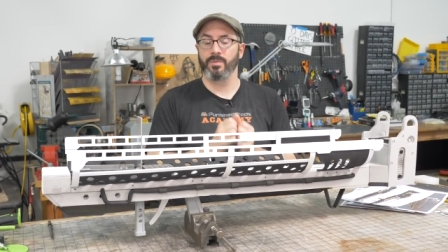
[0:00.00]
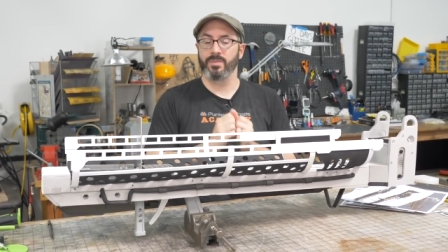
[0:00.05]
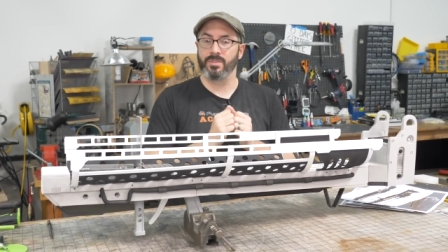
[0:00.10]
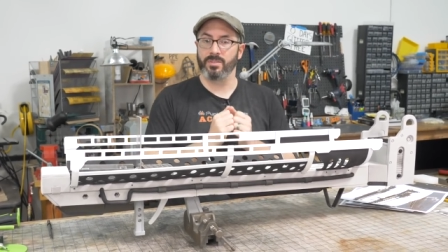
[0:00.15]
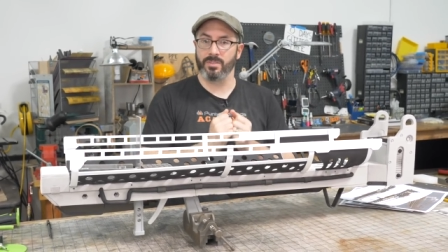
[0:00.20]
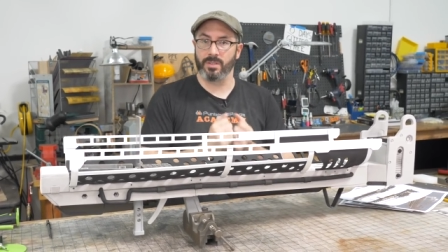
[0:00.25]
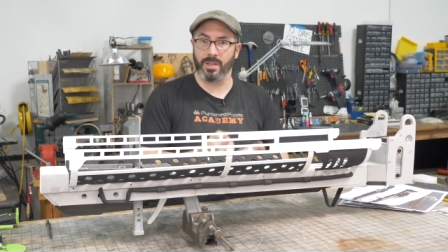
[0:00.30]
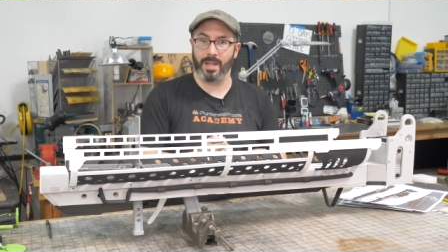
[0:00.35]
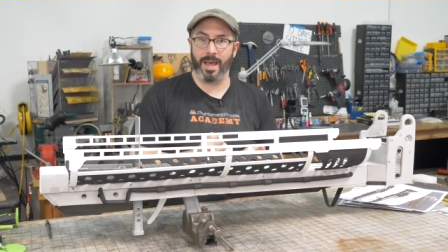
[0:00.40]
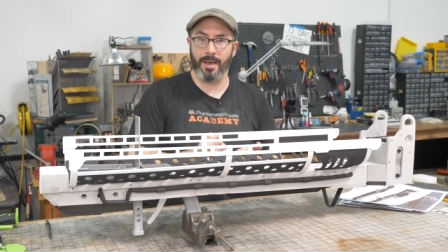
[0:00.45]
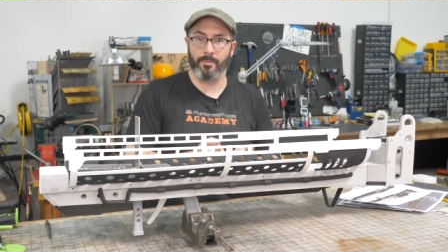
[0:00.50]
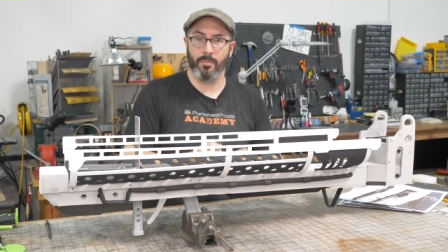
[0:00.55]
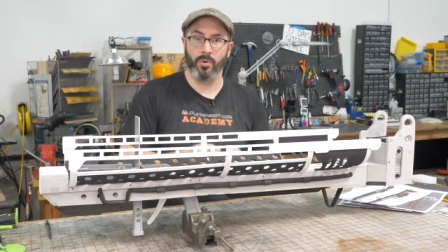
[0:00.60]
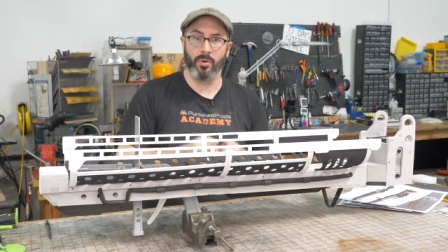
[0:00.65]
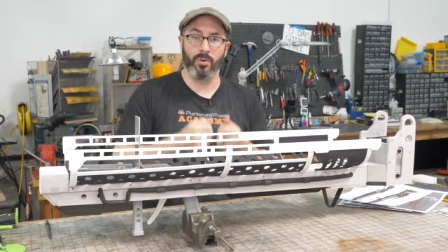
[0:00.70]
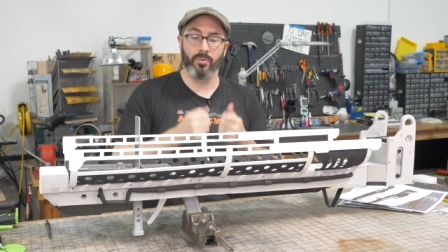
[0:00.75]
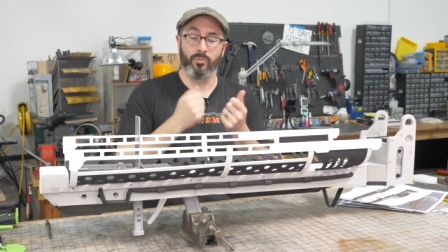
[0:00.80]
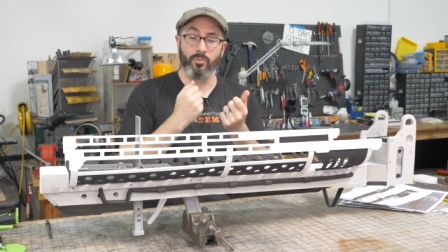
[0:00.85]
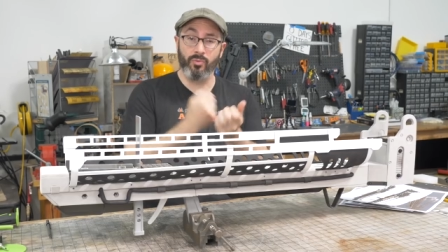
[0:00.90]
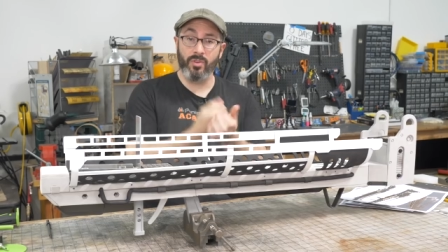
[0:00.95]
which is a lot
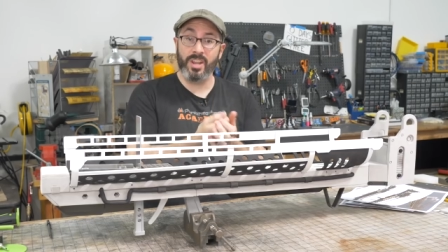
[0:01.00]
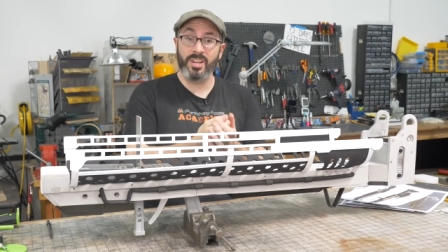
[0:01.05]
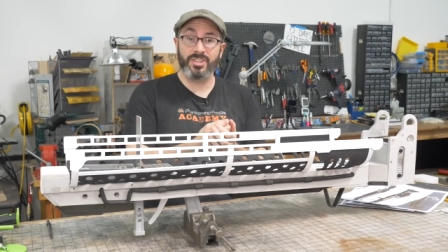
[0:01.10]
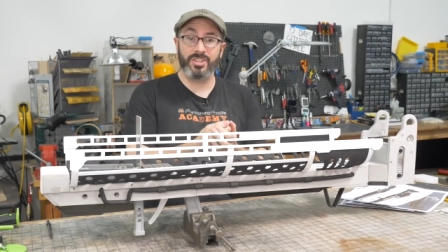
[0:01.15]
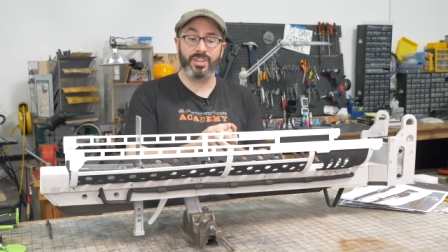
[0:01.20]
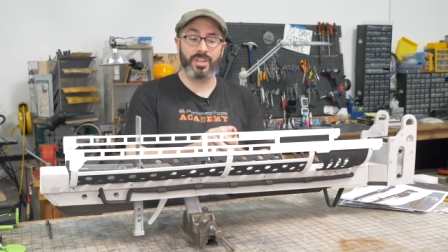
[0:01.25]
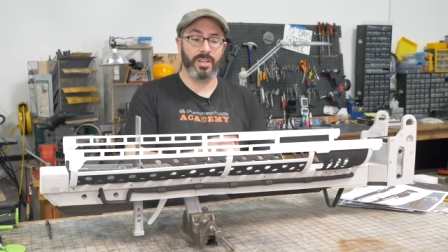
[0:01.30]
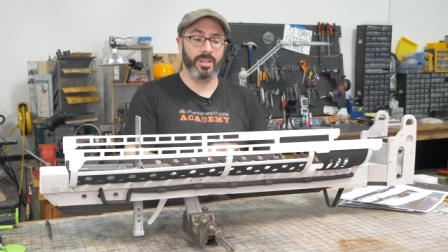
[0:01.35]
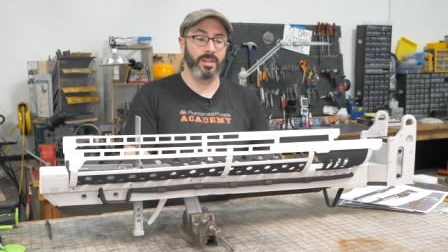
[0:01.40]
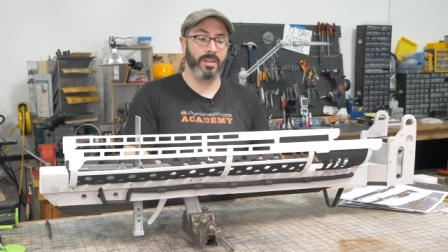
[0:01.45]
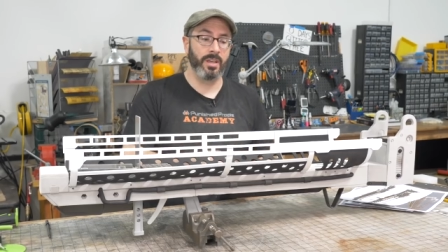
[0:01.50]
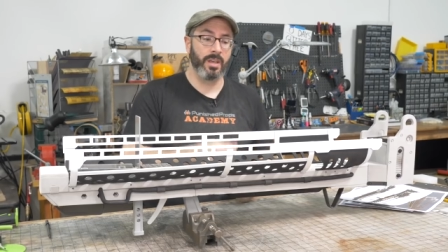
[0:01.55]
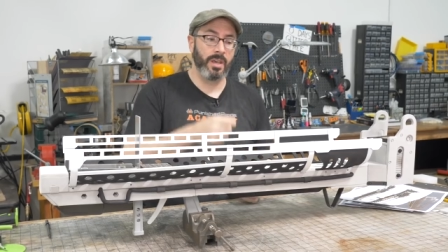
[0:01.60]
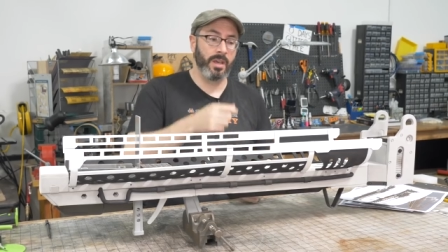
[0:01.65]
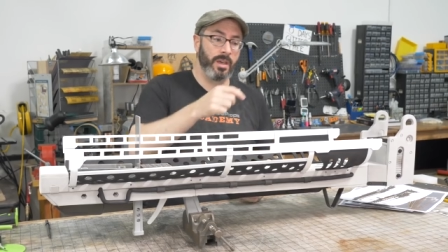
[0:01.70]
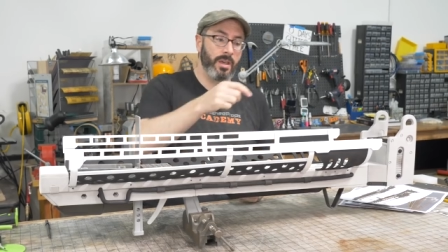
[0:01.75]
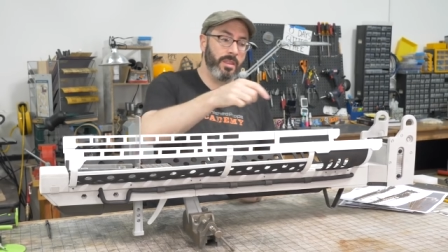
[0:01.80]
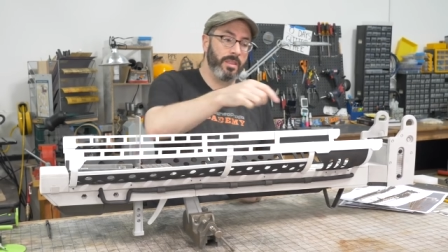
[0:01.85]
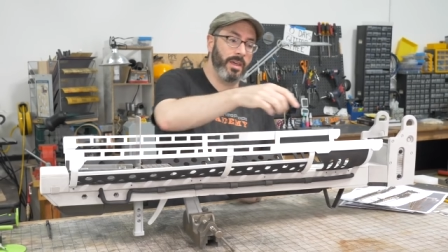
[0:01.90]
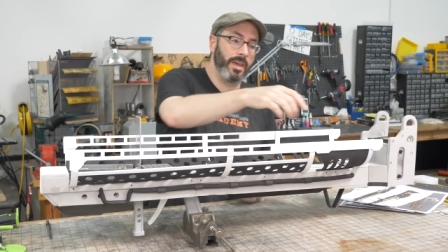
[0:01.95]
more rigid
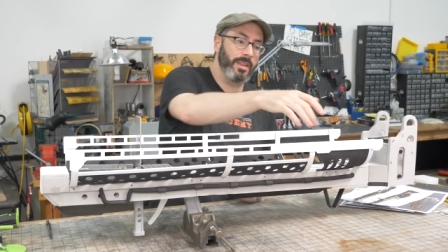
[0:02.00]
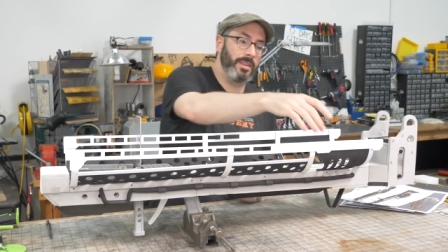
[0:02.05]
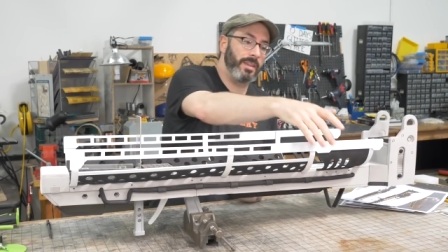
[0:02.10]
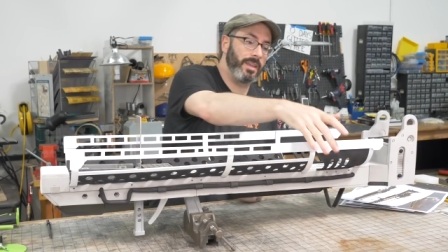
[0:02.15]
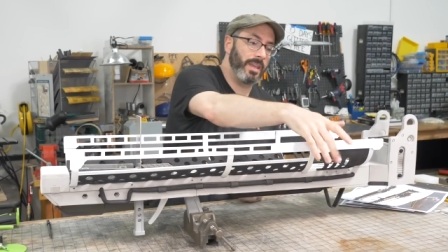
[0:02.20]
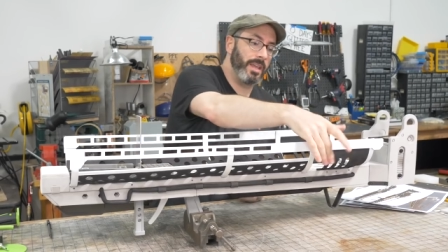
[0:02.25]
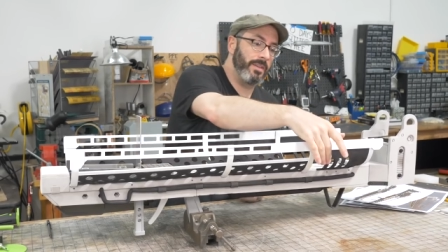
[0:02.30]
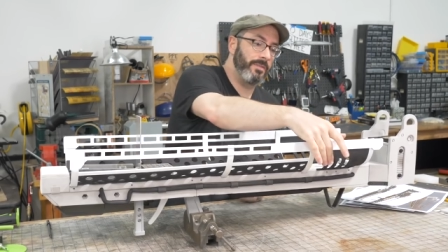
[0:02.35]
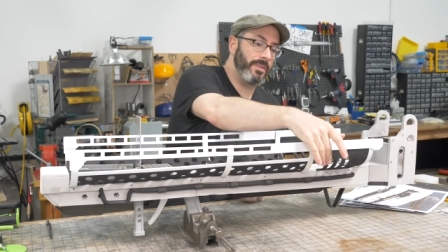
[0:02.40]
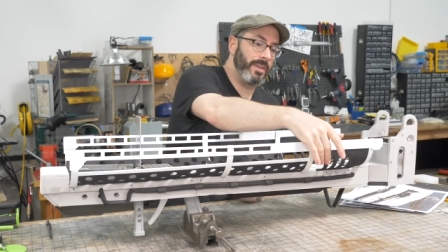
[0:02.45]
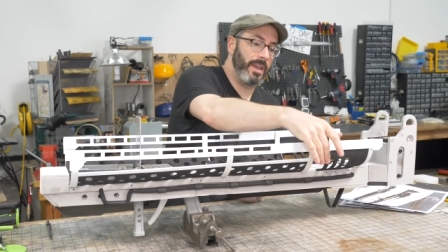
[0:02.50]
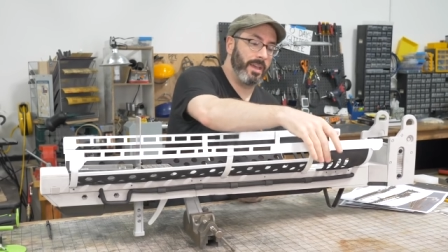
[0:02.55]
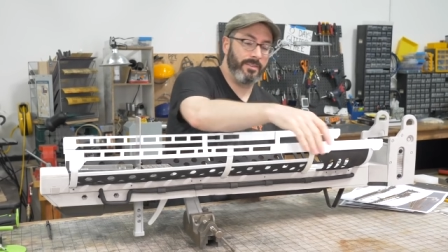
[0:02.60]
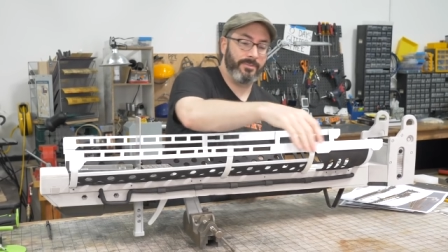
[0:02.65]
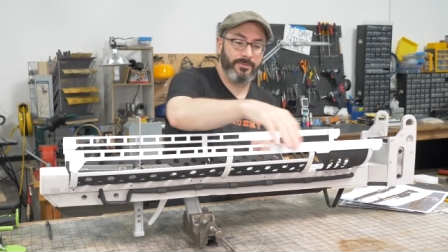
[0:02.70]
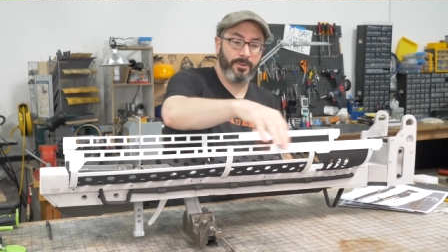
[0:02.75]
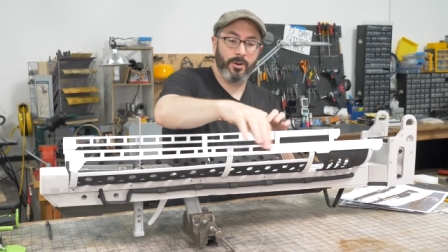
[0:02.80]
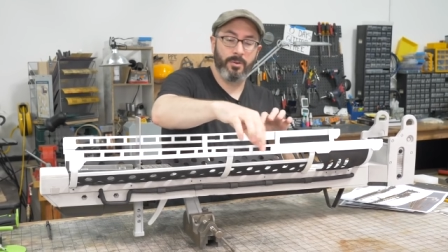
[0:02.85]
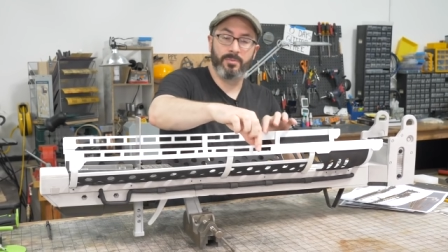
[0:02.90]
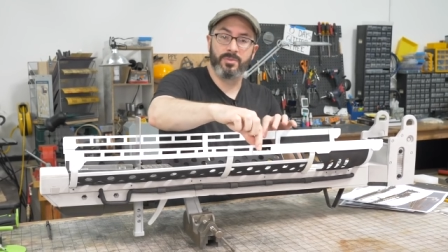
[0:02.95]
than the
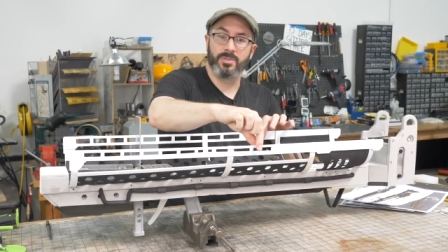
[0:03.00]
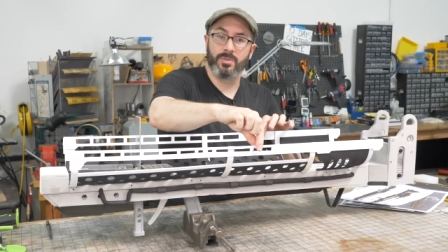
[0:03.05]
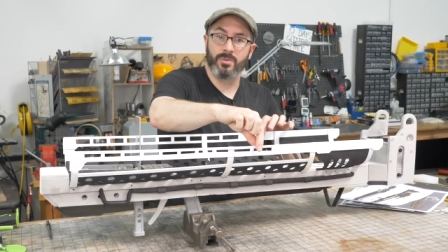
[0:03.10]
EVA foam.